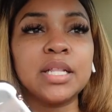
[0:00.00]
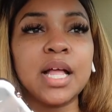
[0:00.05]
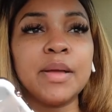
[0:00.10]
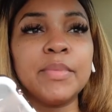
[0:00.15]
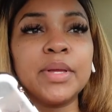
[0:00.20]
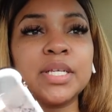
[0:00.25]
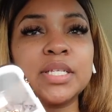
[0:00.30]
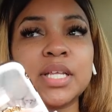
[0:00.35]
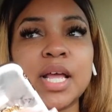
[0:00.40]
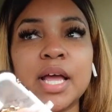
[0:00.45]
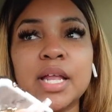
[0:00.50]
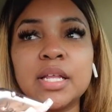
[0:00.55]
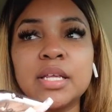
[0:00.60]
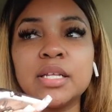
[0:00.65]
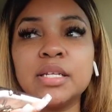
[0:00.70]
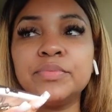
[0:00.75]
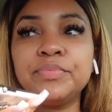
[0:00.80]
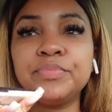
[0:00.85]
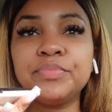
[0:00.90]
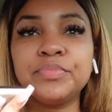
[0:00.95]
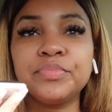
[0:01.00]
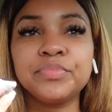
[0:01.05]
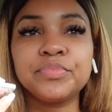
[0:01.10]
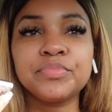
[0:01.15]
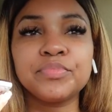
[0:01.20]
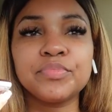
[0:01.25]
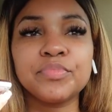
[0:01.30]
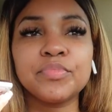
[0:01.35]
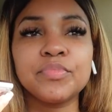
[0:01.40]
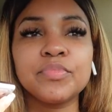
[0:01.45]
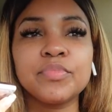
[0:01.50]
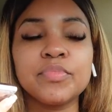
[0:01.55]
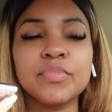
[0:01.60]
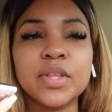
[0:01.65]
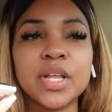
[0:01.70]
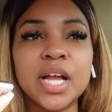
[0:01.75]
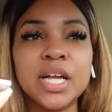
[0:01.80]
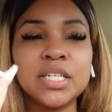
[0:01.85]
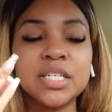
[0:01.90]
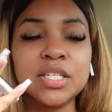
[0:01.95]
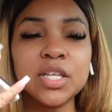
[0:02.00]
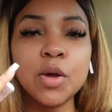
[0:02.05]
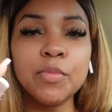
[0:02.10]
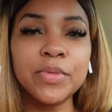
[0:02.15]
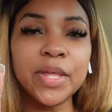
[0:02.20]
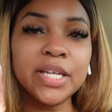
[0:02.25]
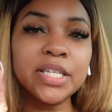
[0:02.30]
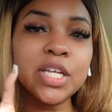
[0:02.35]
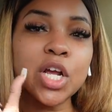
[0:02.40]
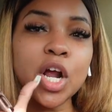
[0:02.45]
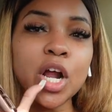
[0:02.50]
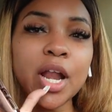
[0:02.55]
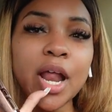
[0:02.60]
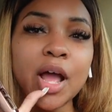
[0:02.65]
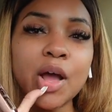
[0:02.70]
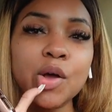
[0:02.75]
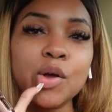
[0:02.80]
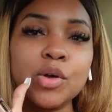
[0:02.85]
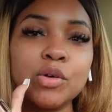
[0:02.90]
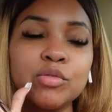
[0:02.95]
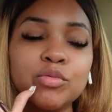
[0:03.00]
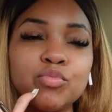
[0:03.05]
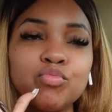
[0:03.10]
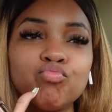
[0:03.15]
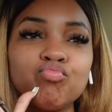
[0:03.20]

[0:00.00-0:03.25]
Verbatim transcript: I'm excited. I just hope they turn out